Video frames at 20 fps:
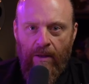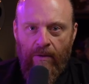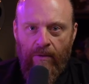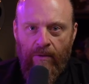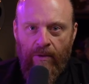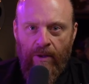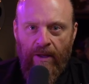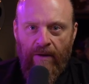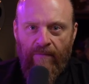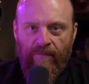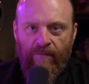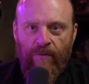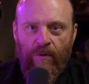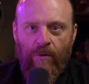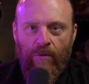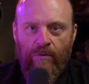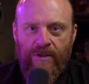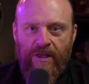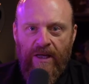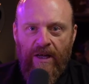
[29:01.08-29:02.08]
the
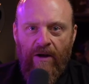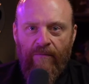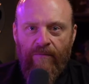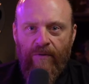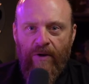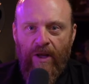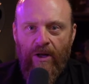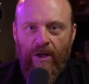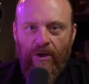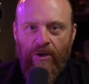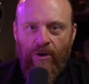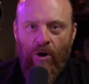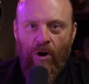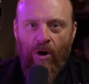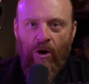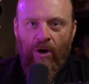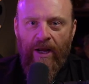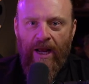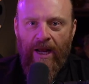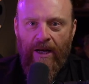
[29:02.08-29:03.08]
fusing of yin and
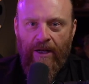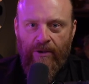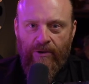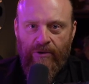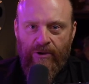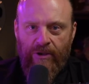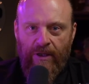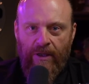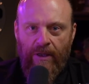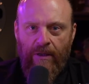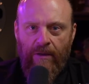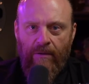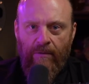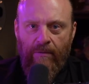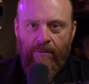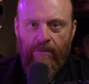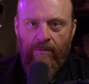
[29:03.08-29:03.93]
yang energy,